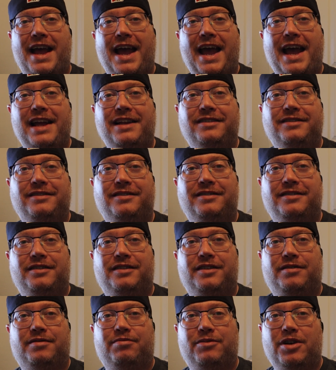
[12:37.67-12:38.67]
and
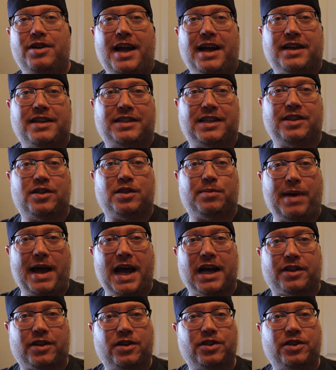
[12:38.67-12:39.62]
they're not going to send those back.